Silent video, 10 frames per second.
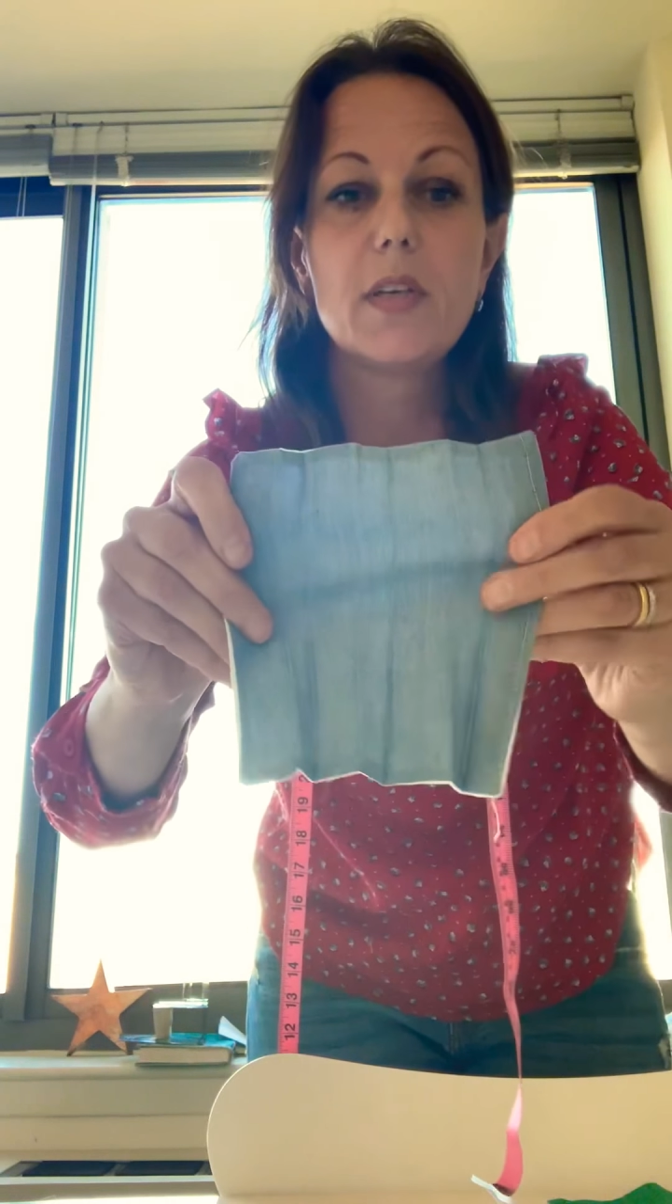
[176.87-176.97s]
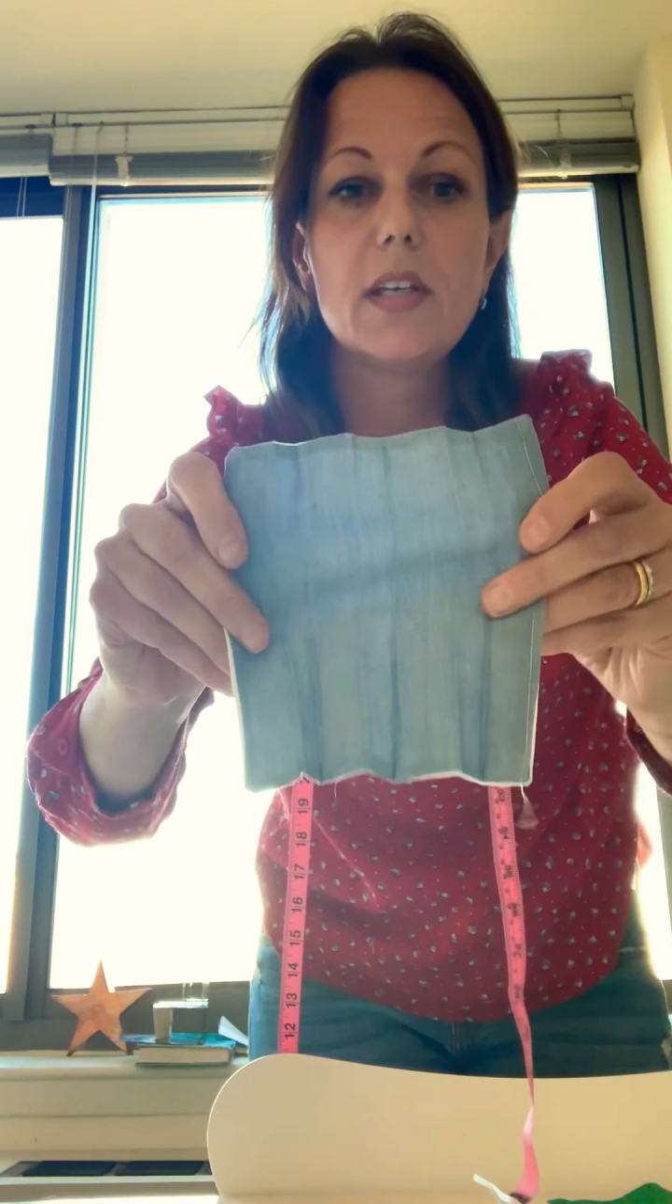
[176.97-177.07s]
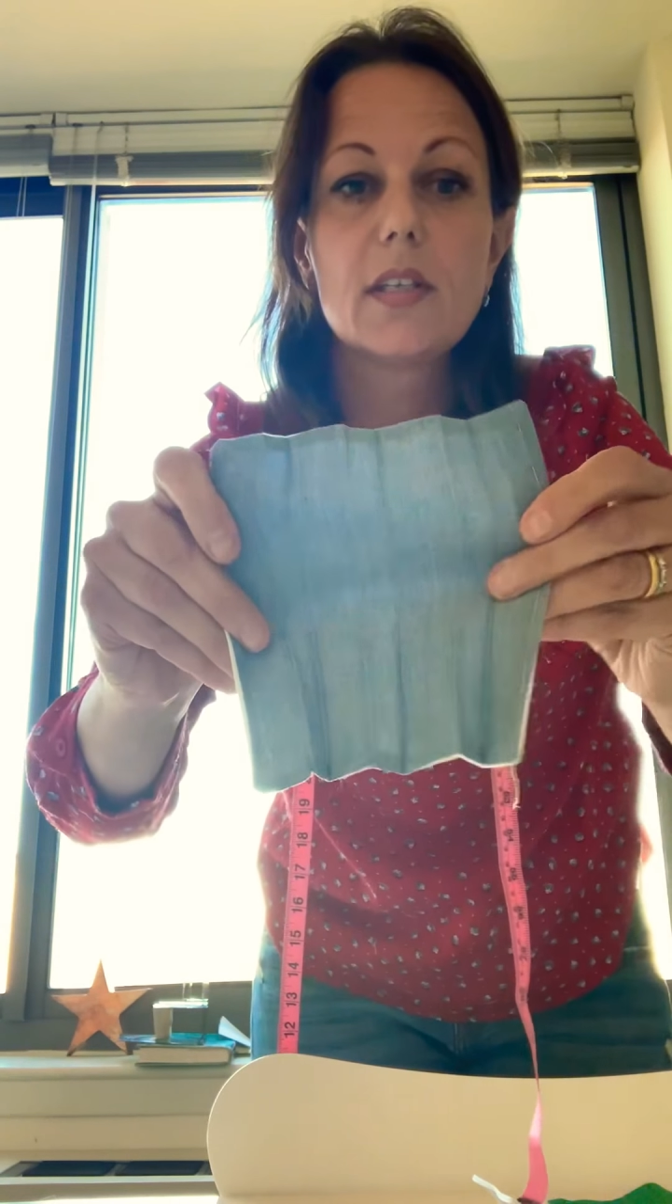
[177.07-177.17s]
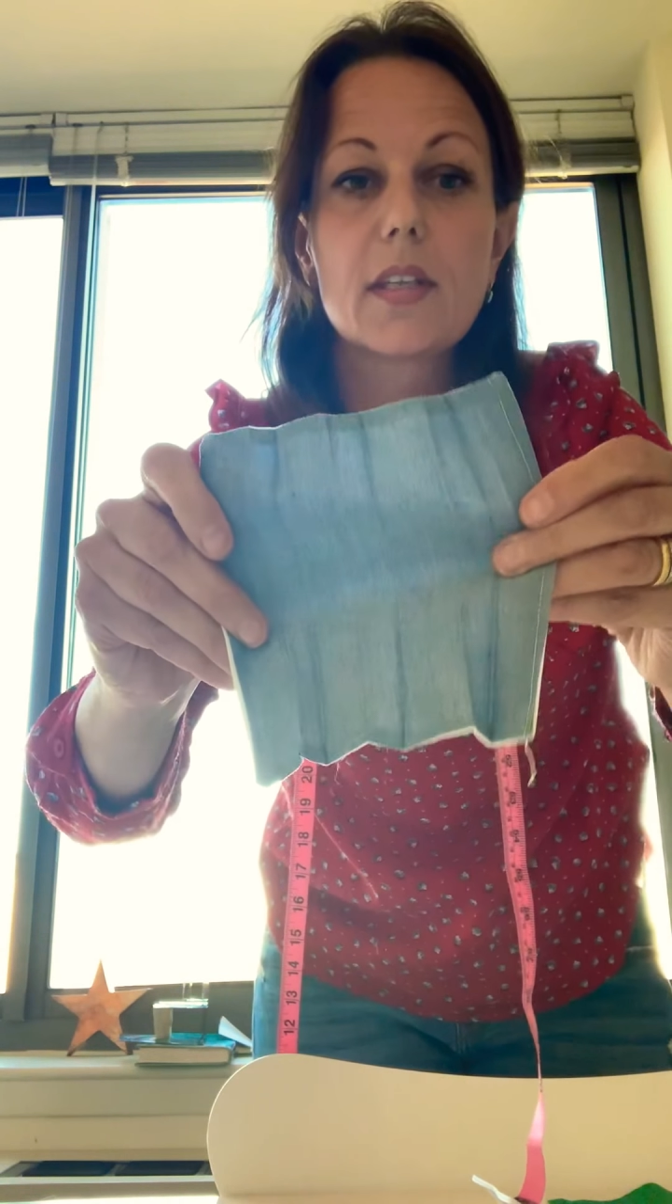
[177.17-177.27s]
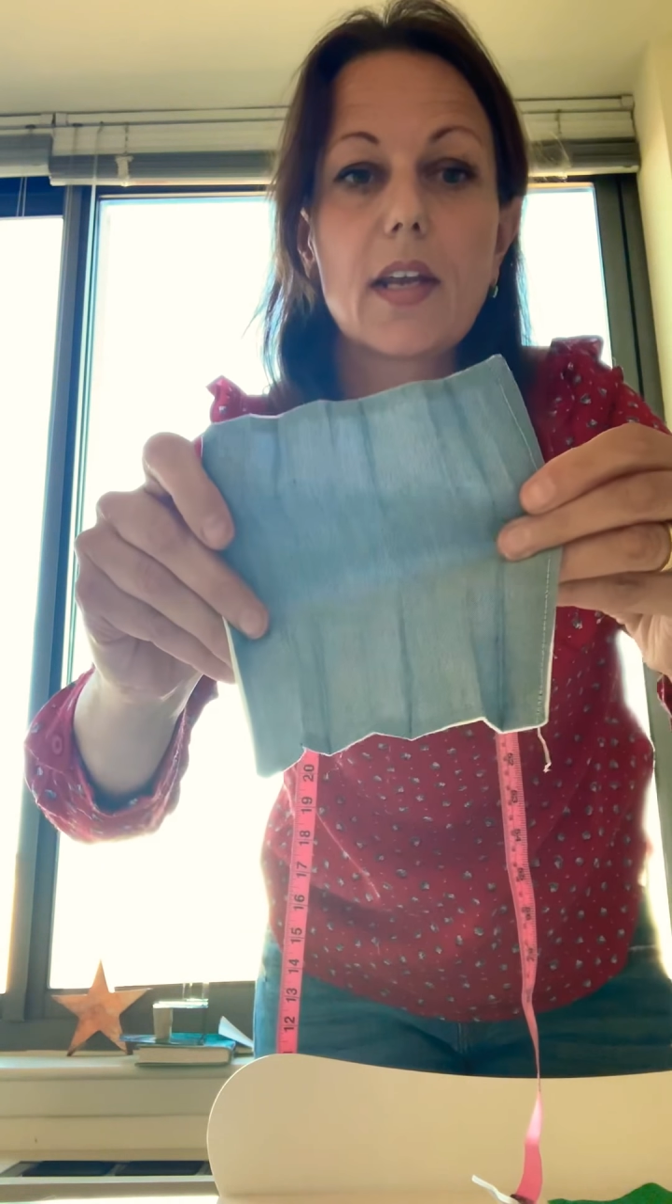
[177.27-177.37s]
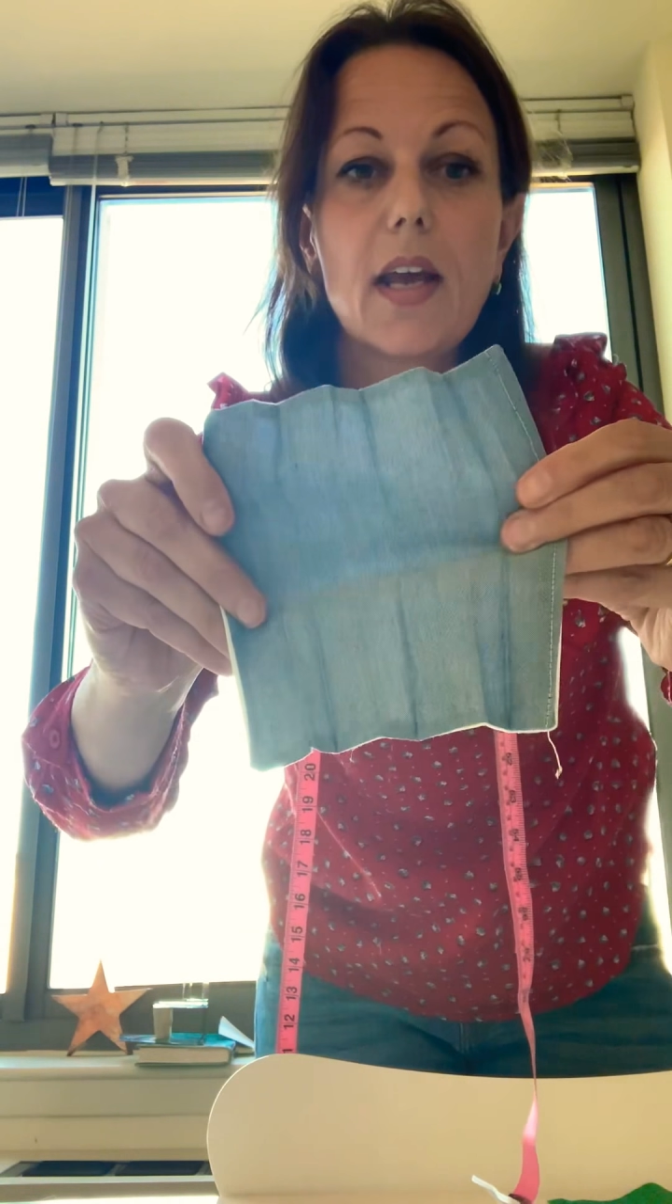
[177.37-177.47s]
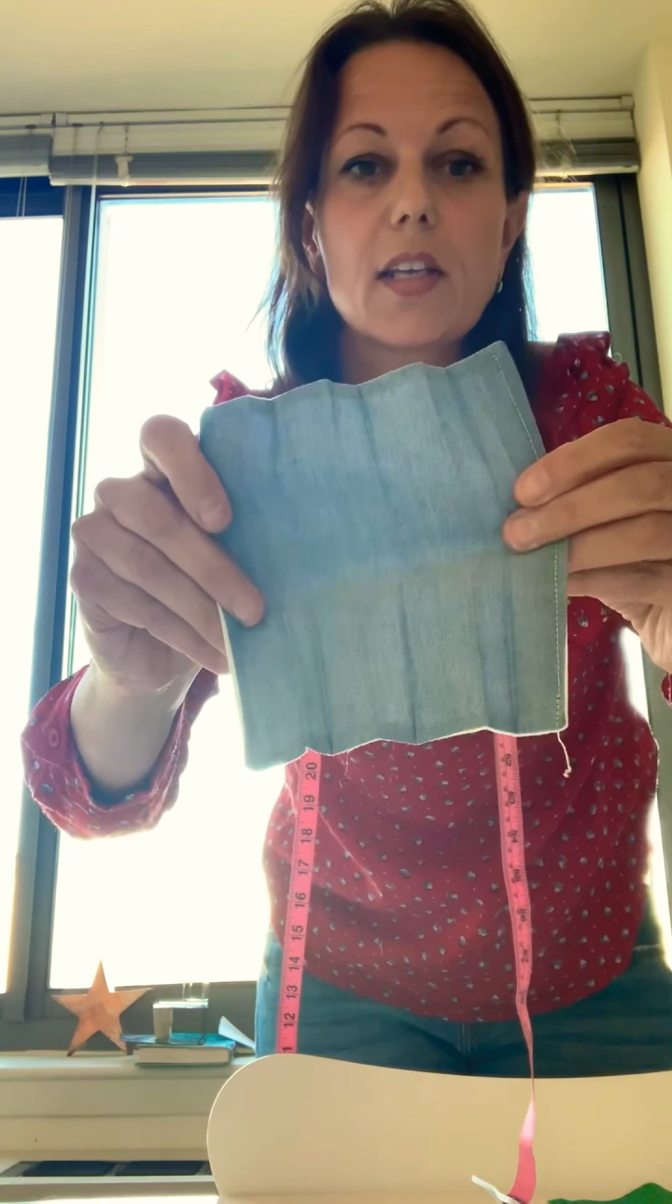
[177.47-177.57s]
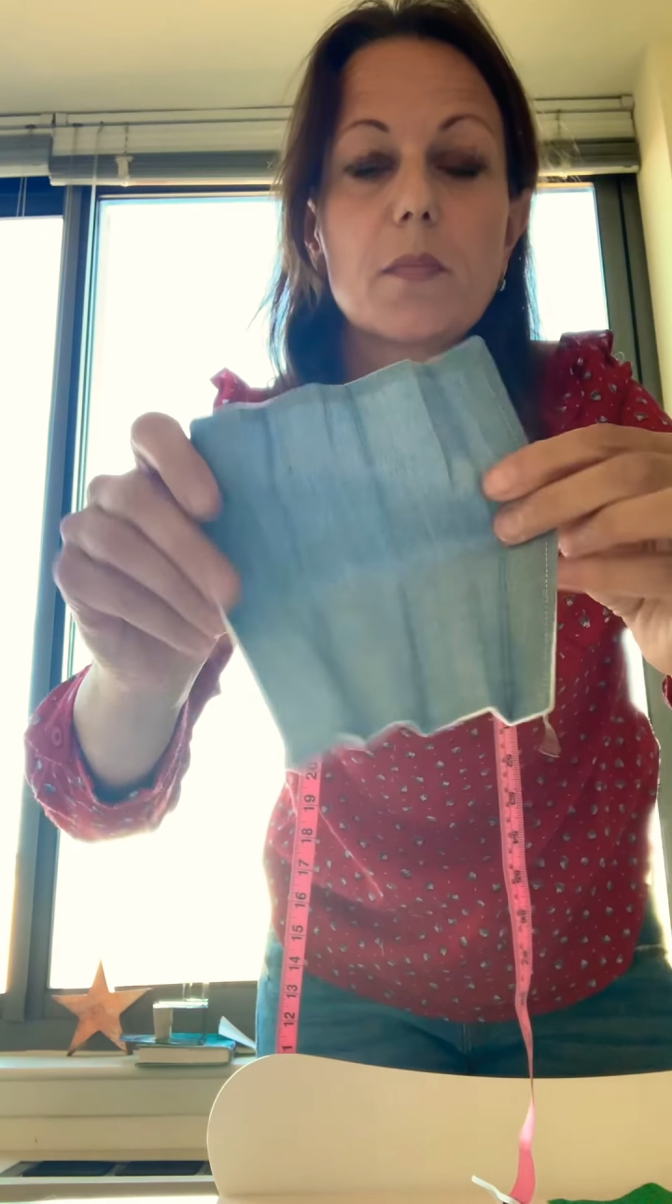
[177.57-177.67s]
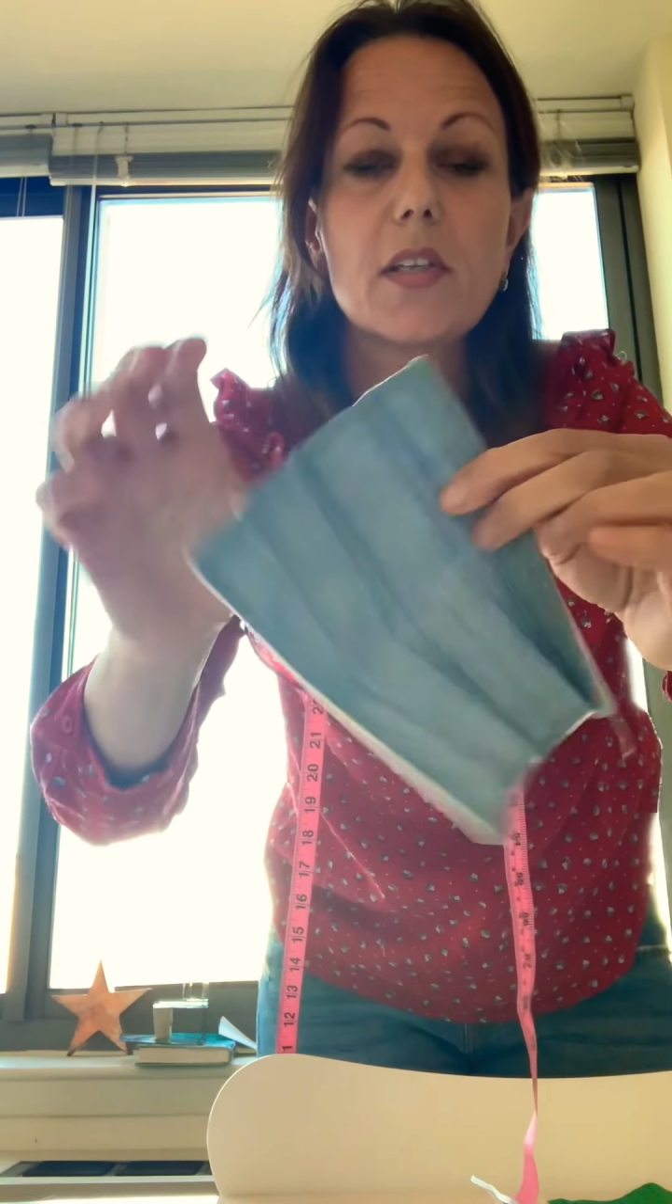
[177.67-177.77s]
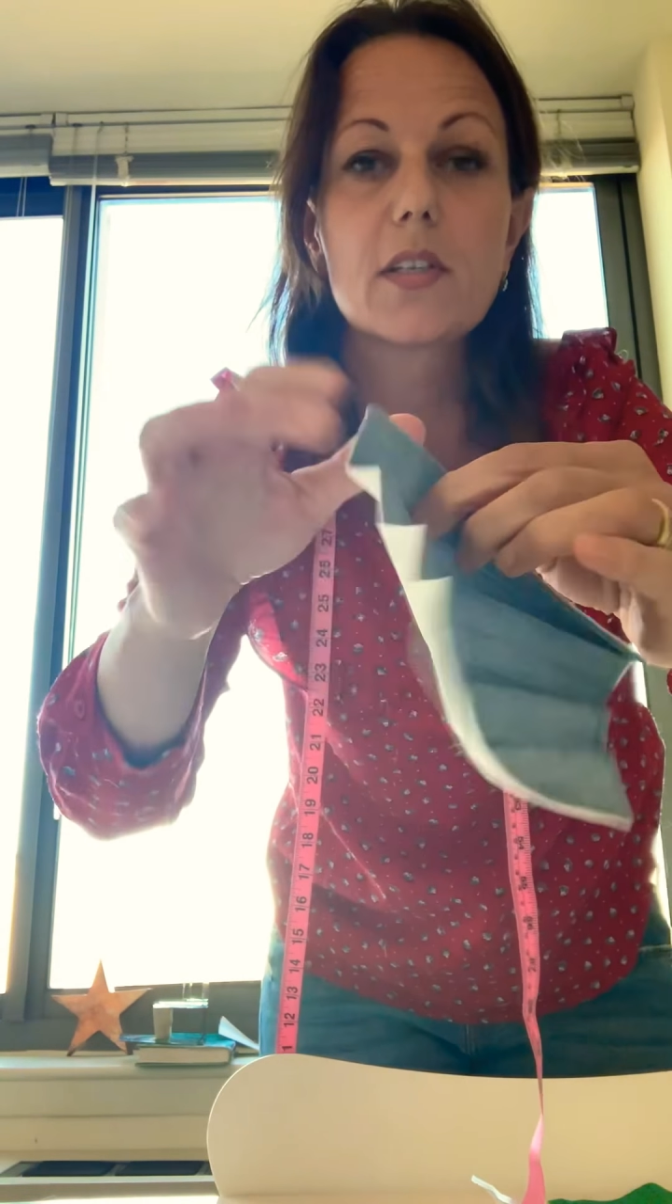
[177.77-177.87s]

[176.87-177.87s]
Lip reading: piece that has been